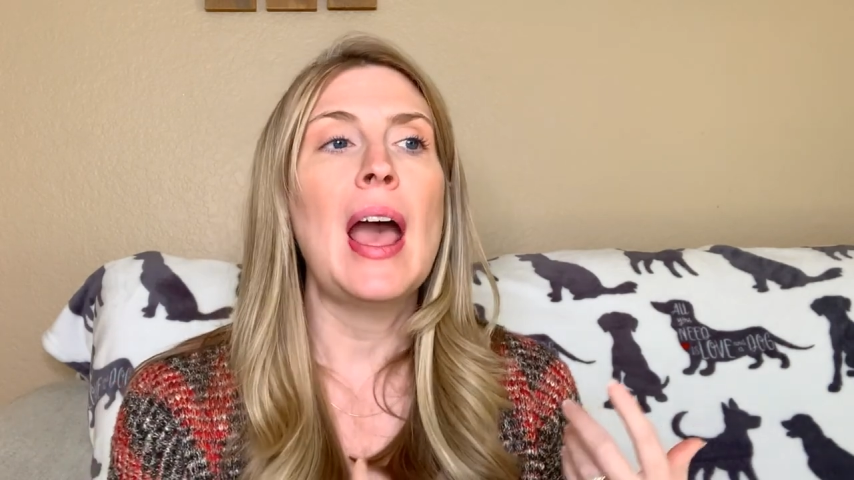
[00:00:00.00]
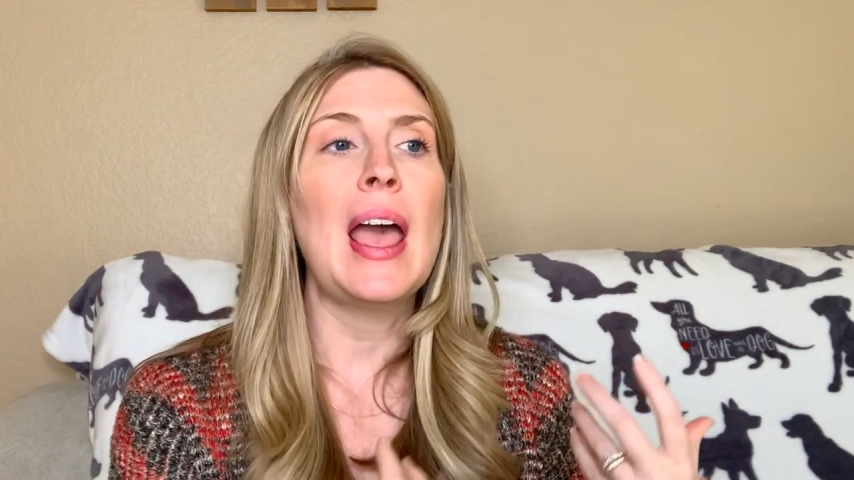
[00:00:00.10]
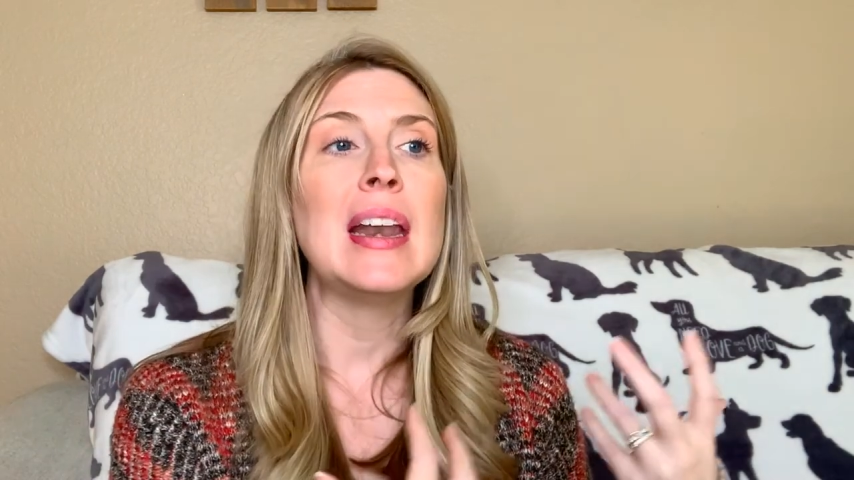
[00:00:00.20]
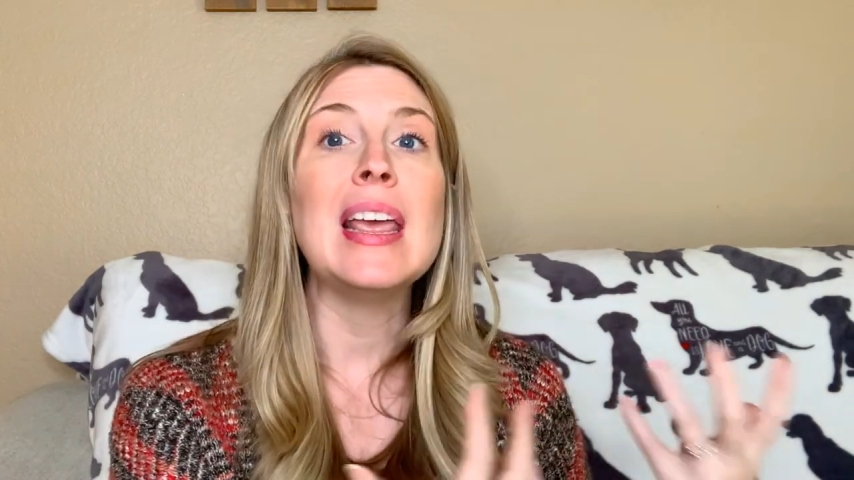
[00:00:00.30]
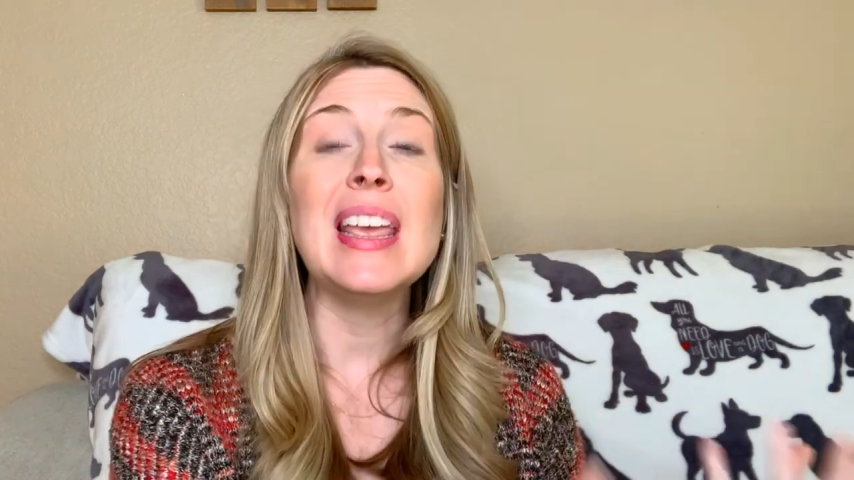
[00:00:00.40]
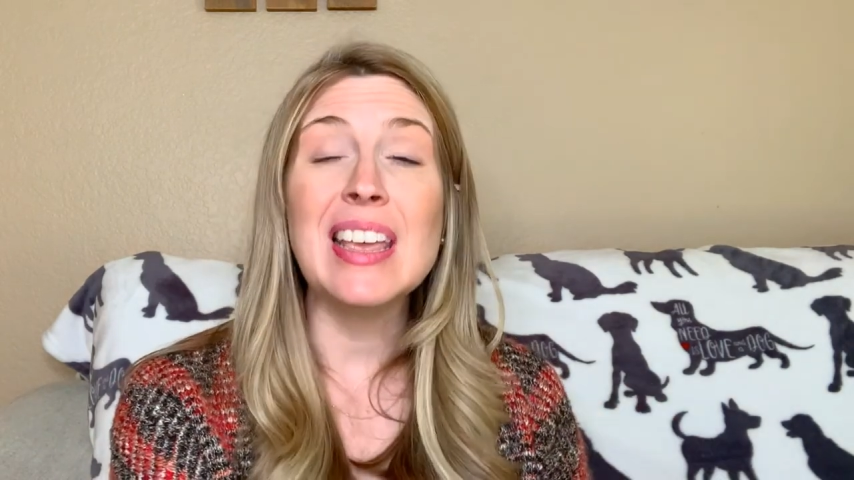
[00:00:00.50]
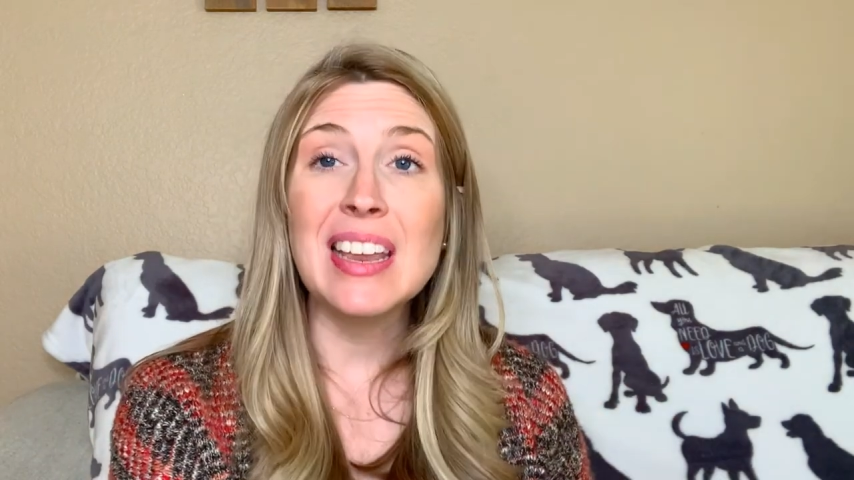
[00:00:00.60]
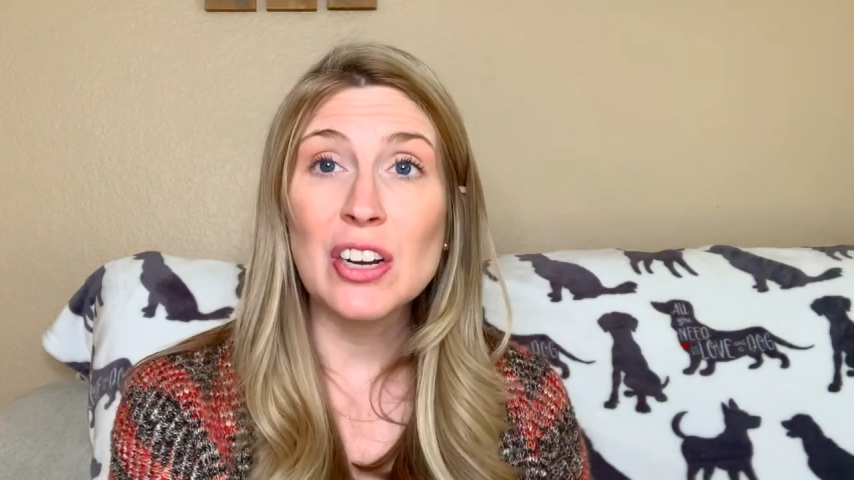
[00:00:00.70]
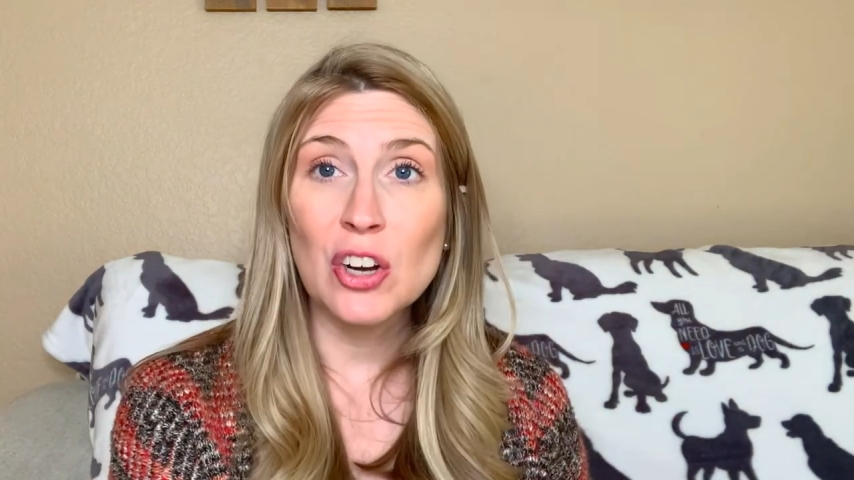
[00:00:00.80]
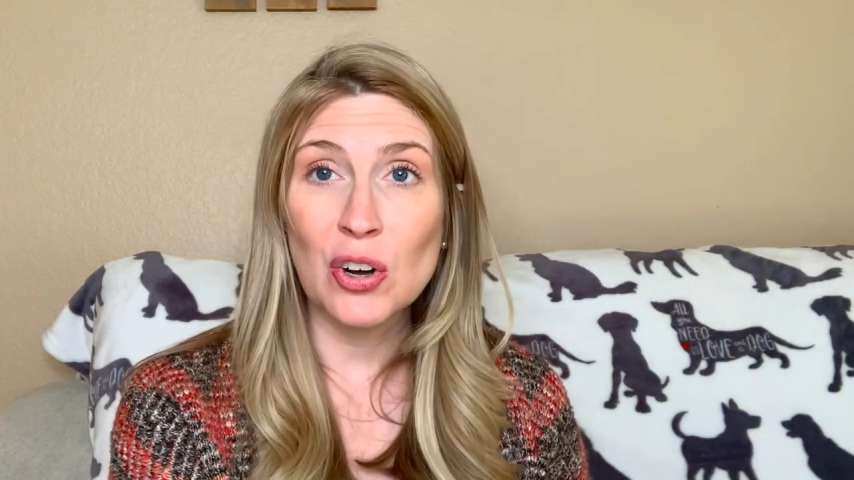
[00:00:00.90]
and
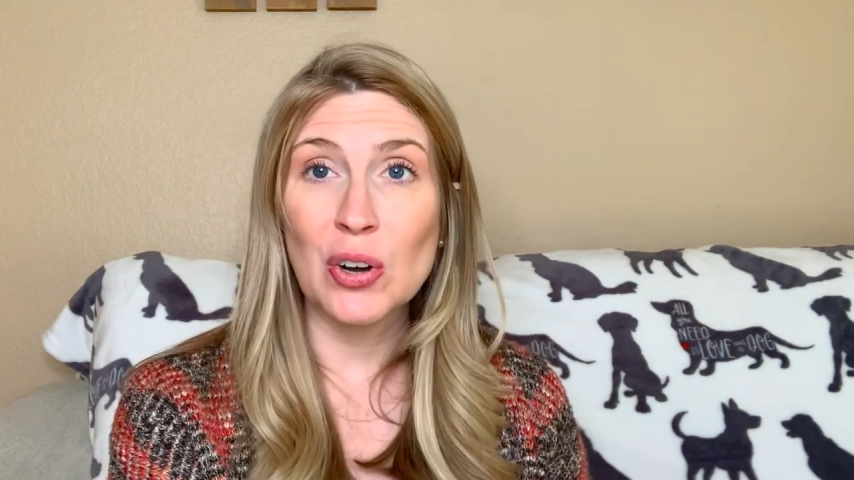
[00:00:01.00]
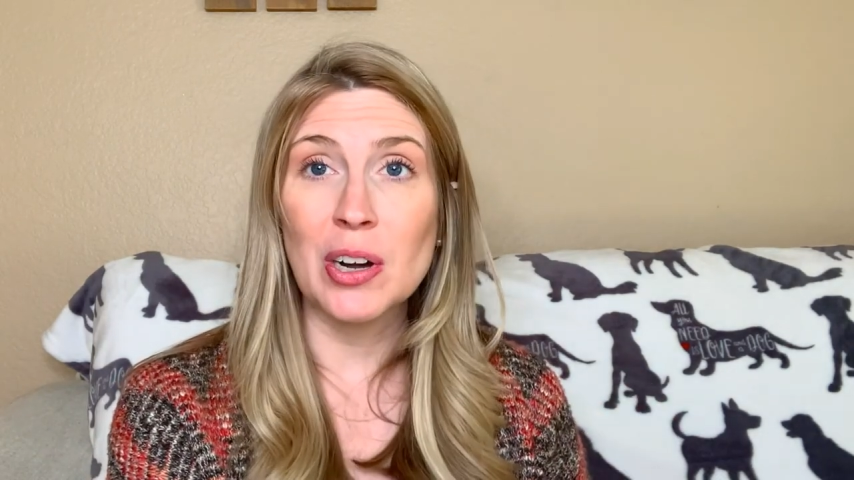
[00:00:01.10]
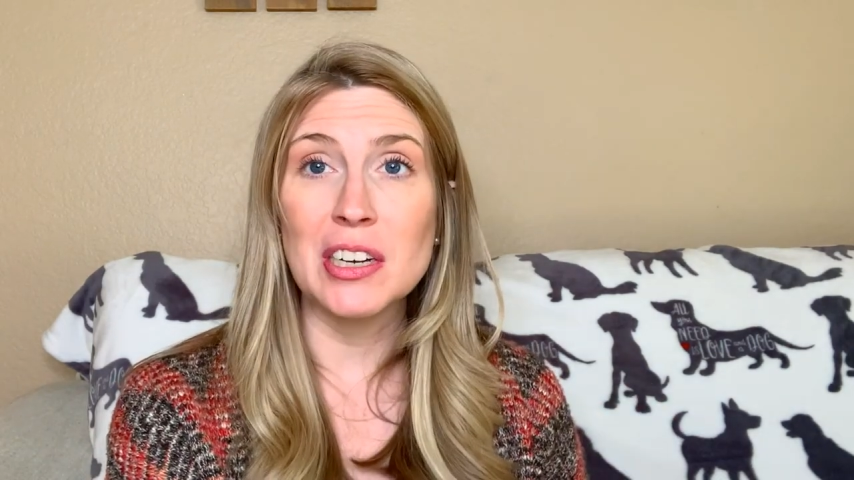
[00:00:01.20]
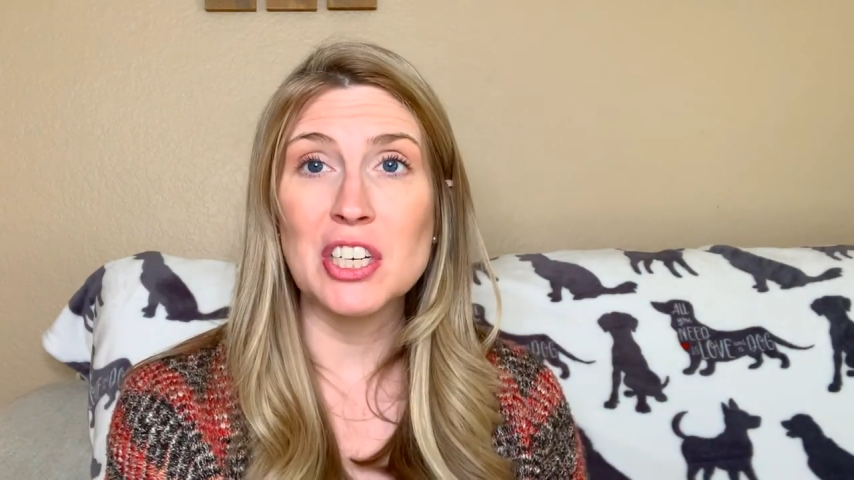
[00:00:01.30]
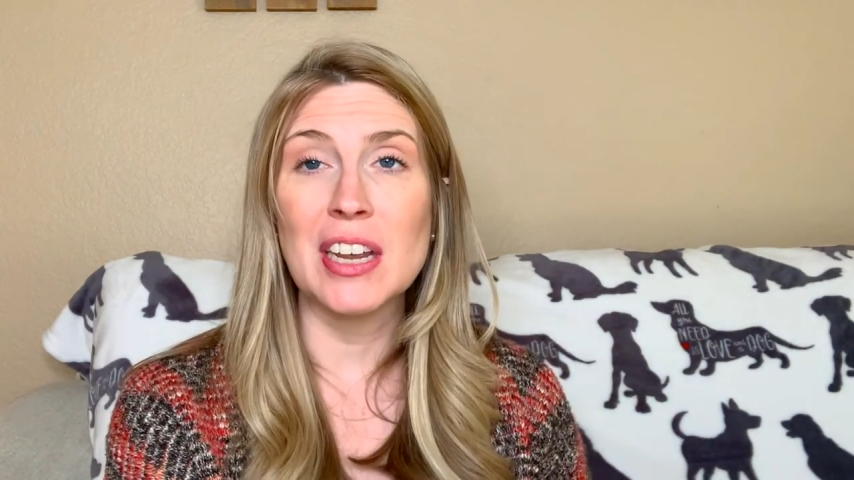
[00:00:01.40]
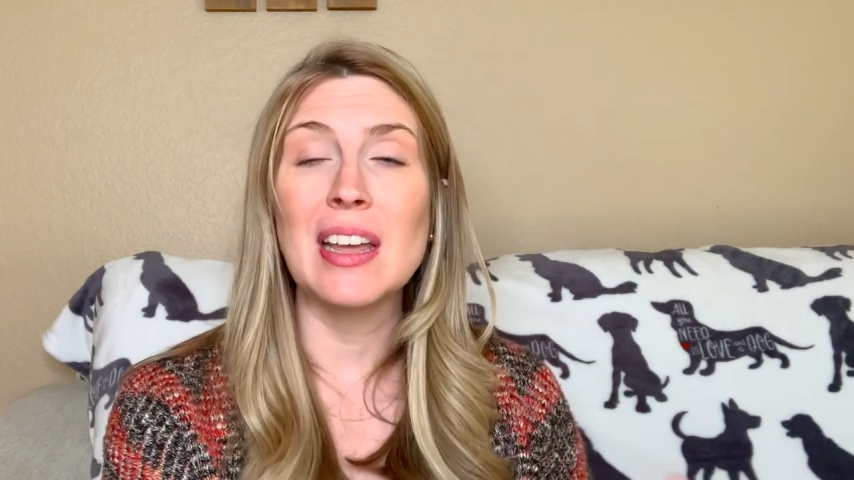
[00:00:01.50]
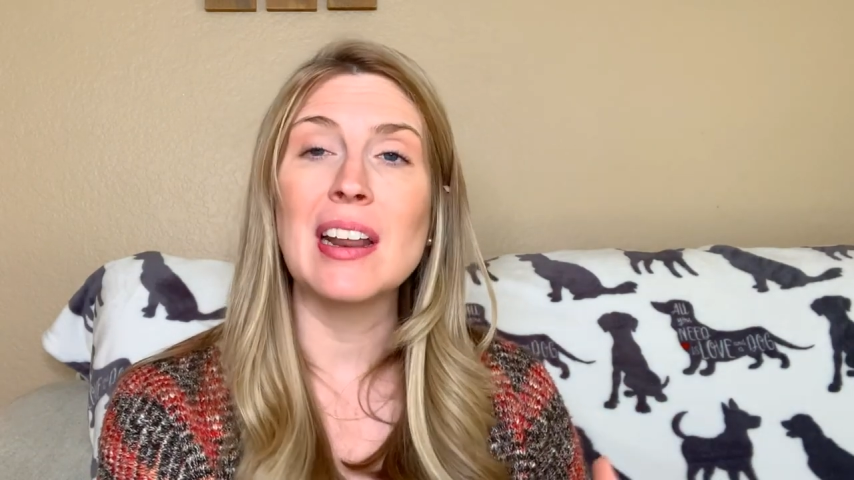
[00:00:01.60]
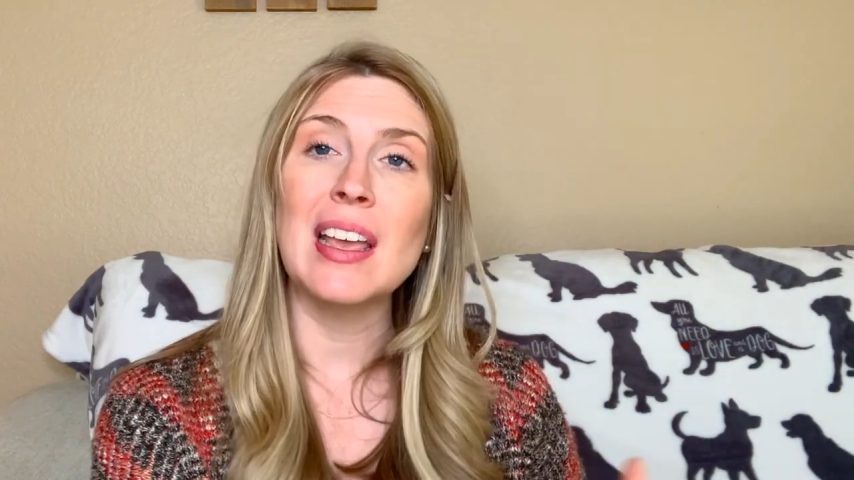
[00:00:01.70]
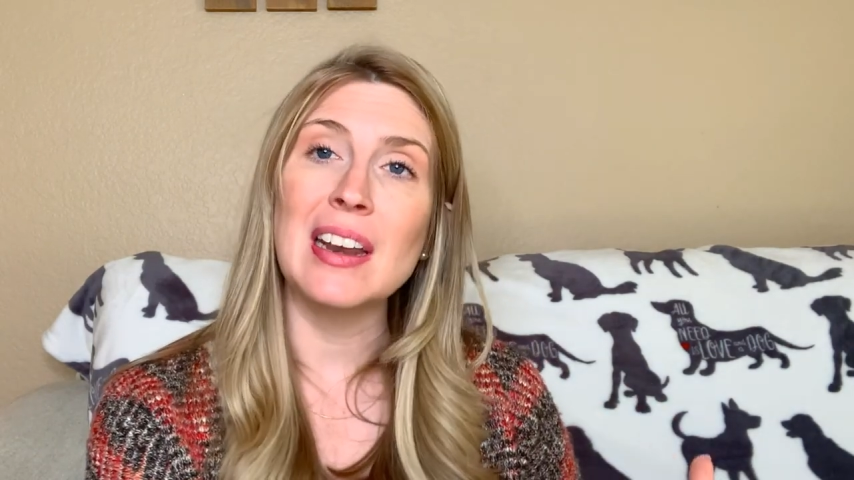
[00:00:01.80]
encourage it